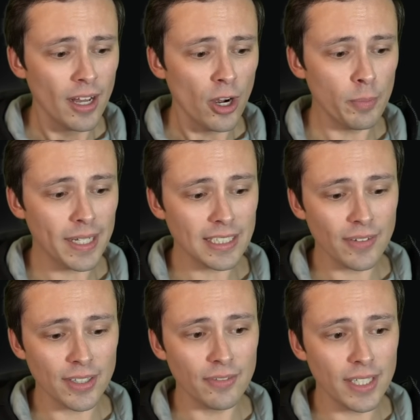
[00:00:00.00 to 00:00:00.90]
Hope you guys
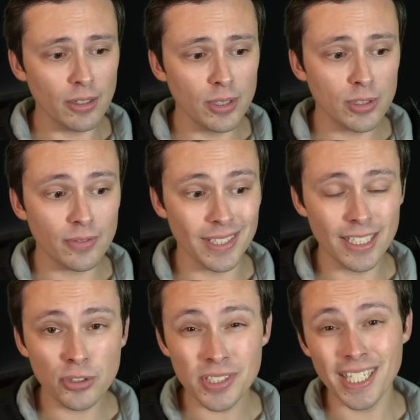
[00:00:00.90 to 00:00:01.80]
found the video useful and
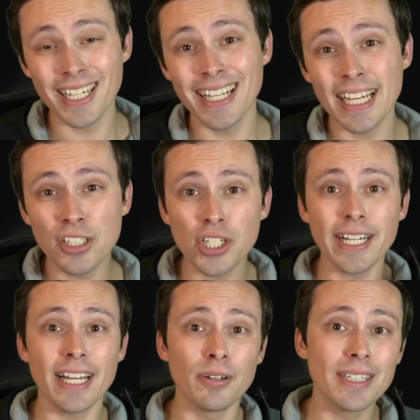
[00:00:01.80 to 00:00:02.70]
interesting. And again,
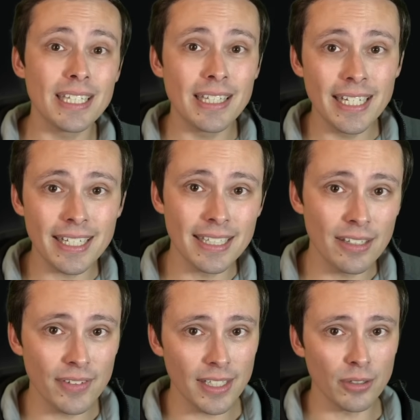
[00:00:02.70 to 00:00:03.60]
check out the link in
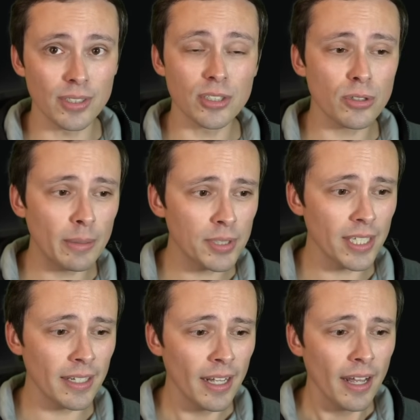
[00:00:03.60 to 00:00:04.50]
the video
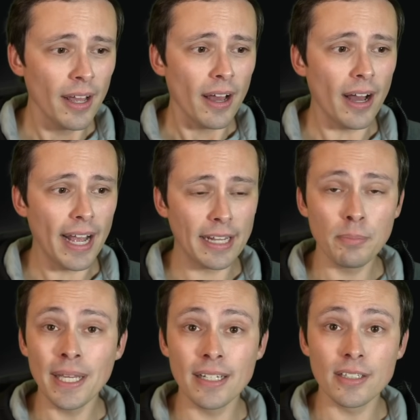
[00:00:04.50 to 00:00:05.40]
description uh,
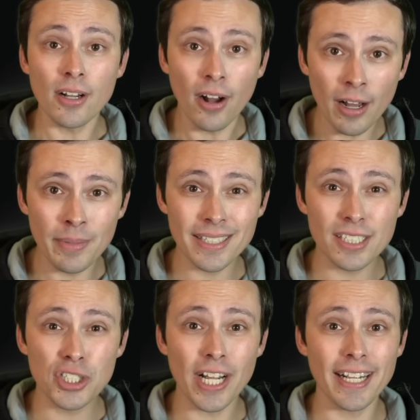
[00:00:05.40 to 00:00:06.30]
and pinned comment
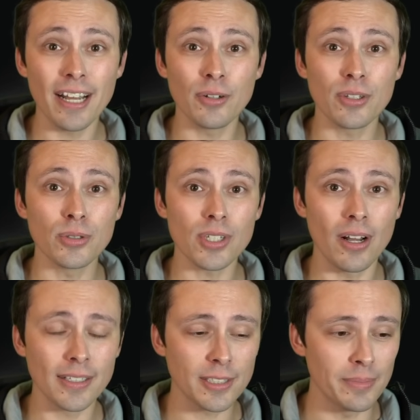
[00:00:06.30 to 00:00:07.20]
to check out those
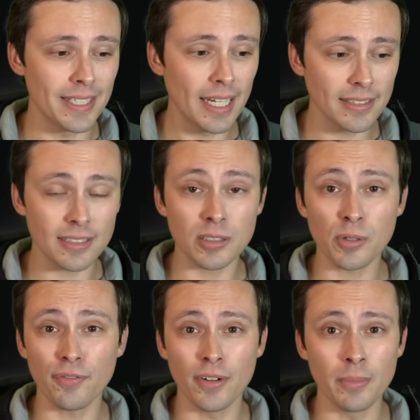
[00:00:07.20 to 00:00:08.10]
awesome desks
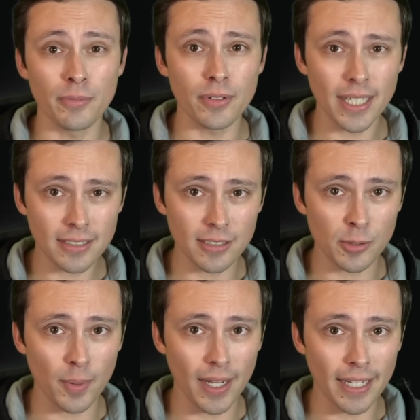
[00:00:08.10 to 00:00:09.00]
from
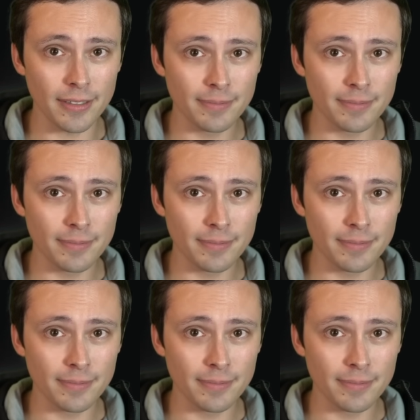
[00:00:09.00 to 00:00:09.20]
Flexispot.